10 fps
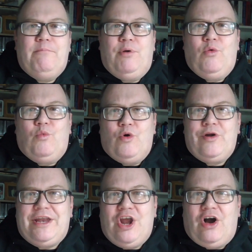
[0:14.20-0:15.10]
But
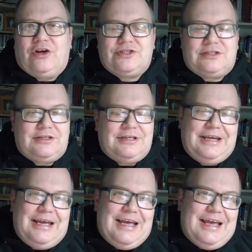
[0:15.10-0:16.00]
worry not.
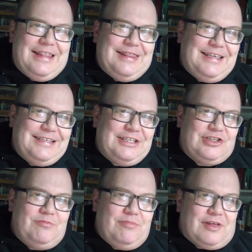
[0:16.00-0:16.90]
This is
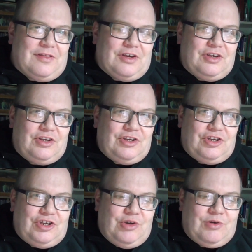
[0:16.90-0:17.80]
something that
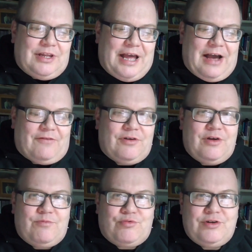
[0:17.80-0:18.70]
you can have
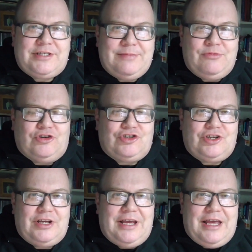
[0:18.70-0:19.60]
pretty much